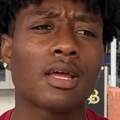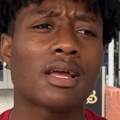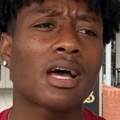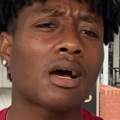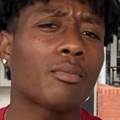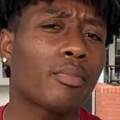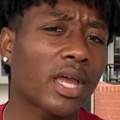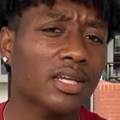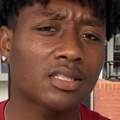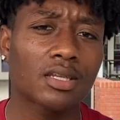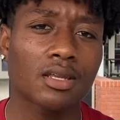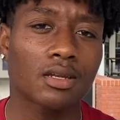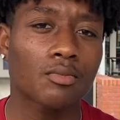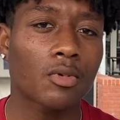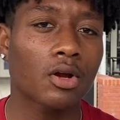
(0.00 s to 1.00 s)
I'm patient
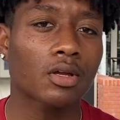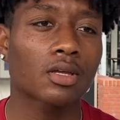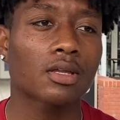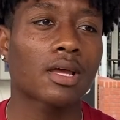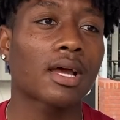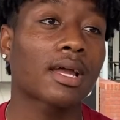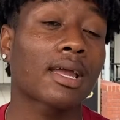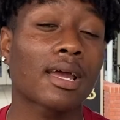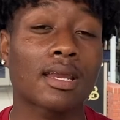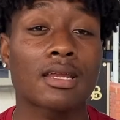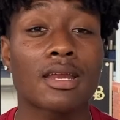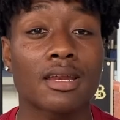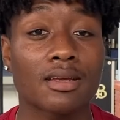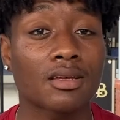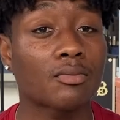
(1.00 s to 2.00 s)
in the market, I got in
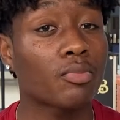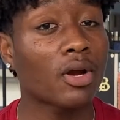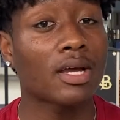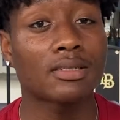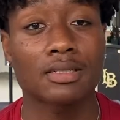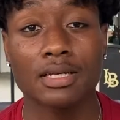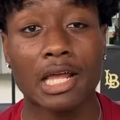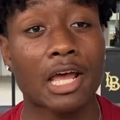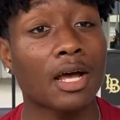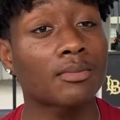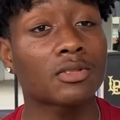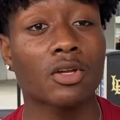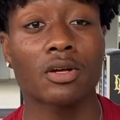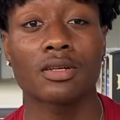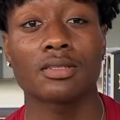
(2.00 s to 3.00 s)
at a good price, and now I'm
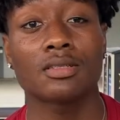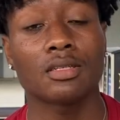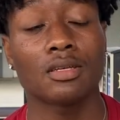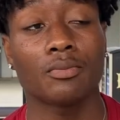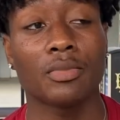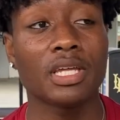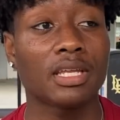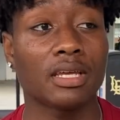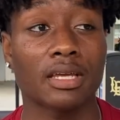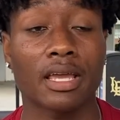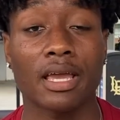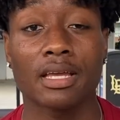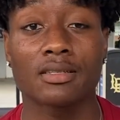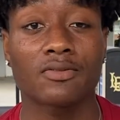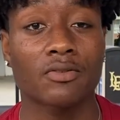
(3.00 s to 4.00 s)
starting to see immediate
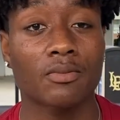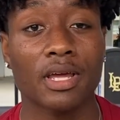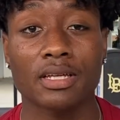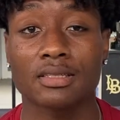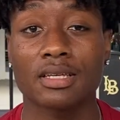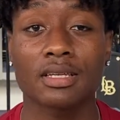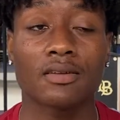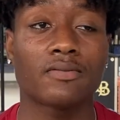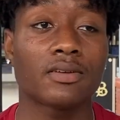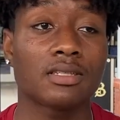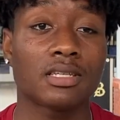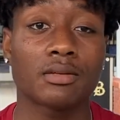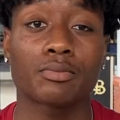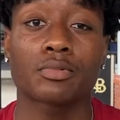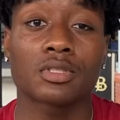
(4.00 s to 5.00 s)
gains from 10 to
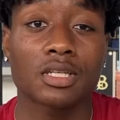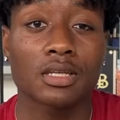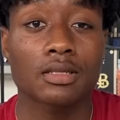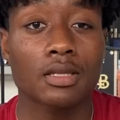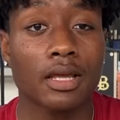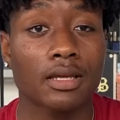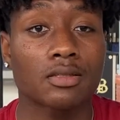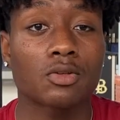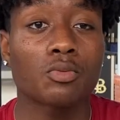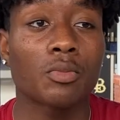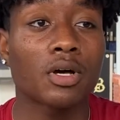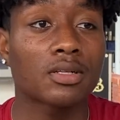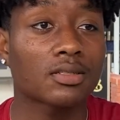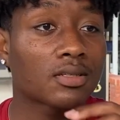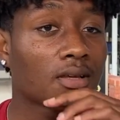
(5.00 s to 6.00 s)
15% in 2
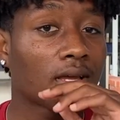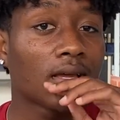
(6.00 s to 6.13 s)
months,